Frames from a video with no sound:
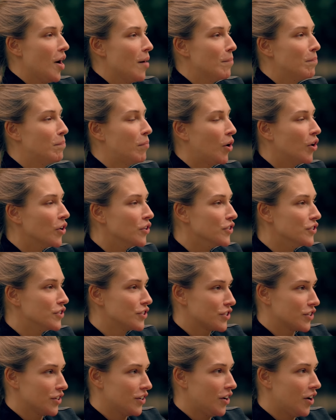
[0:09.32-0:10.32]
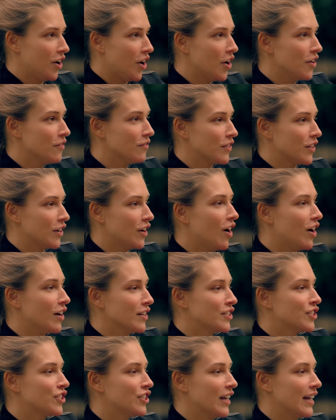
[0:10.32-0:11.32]
a bond over the
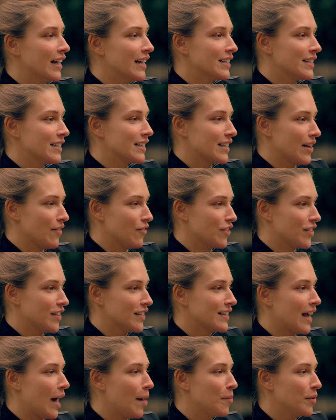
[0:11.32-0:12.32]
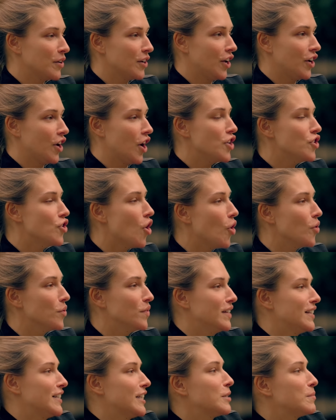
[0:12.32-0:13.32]
last year since everything's happened. And I know
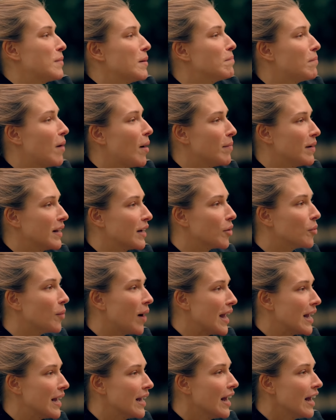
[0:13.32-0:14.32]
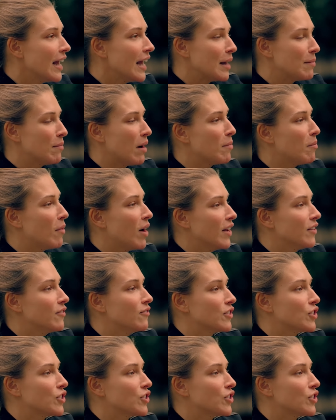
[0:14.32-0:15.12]
this has been bubbling away in my mind